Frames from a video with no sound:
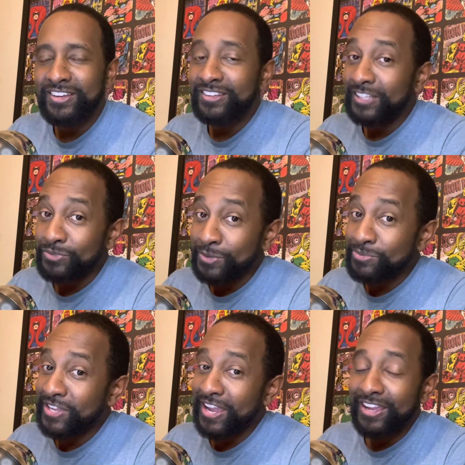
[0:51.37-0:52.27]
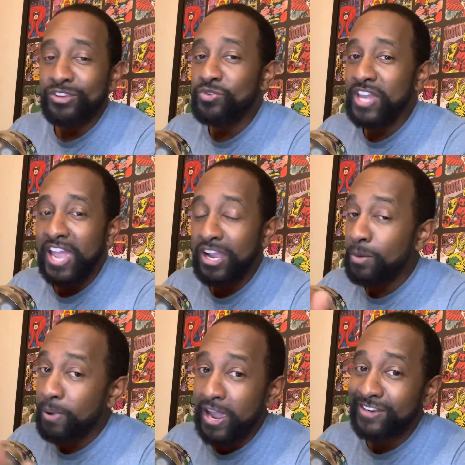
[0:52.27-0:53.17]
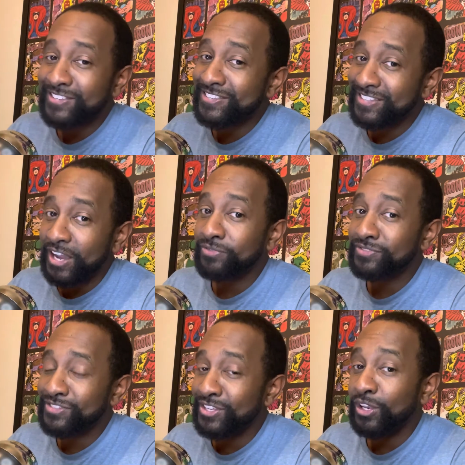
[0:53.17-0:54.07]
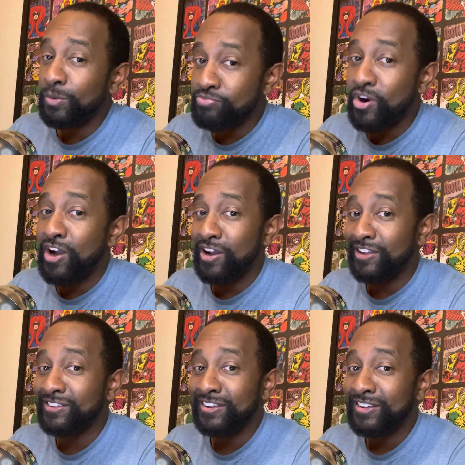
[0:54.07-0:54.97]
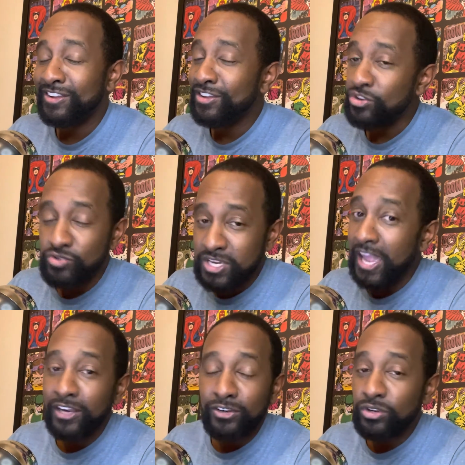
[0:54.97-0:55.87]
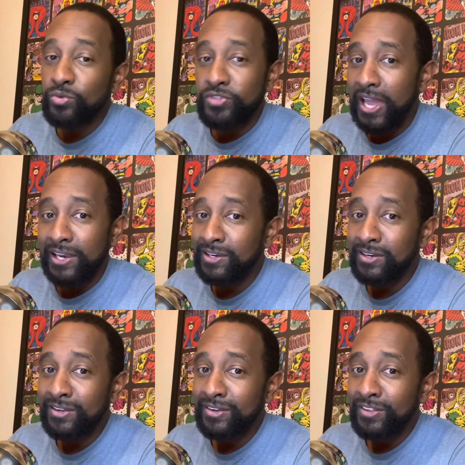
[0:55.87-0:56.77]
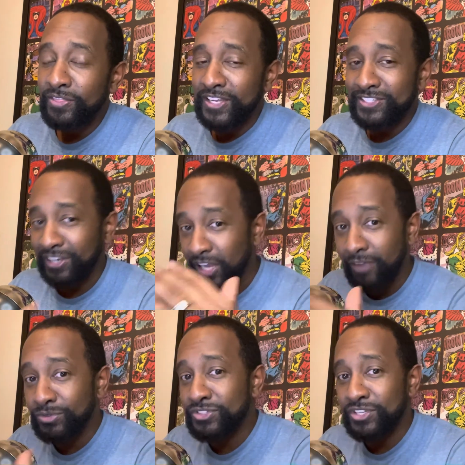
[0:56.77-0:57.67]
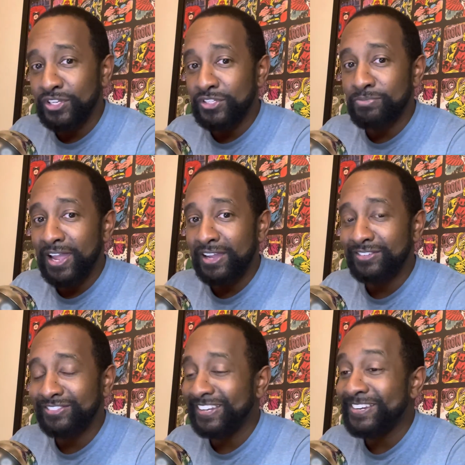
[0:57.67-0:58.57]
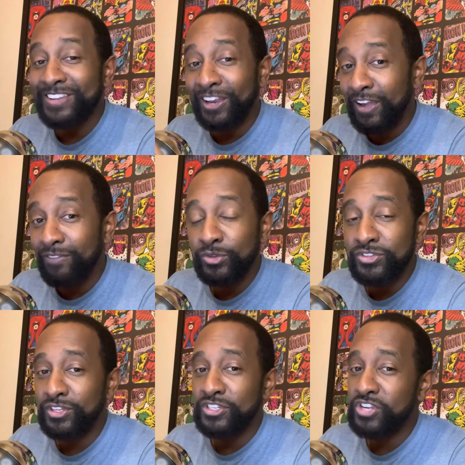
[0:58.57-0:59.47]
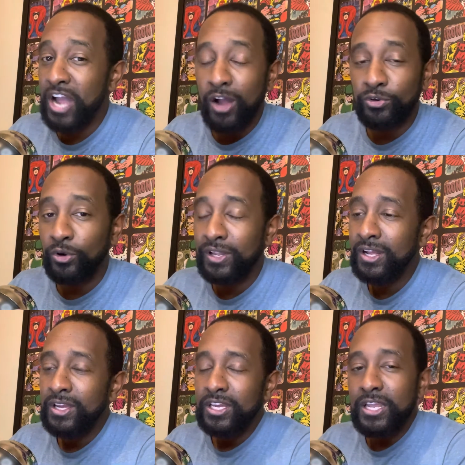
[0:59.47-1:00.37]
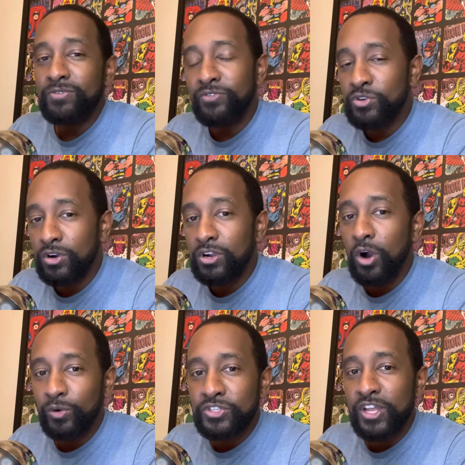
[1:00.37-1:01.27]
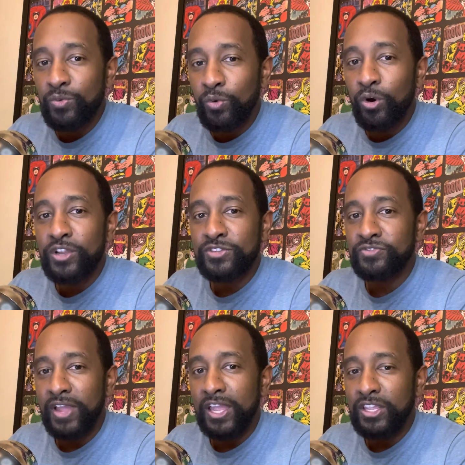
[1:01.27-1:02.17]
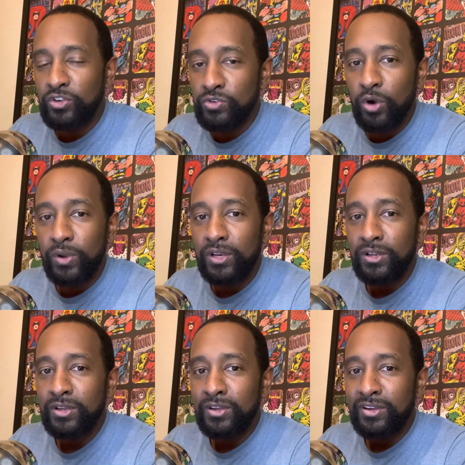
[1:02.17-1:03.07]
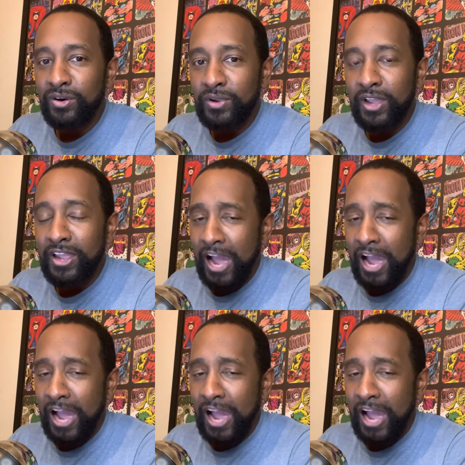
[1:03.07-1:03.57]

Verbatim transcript: That's what I'm saying. You can't compare Steph to LeBron. You can't do that. There's levels to this, man. There's levels to this. Y'all know it. Even if you're a Golden State Warriors fan, you know it. Okay.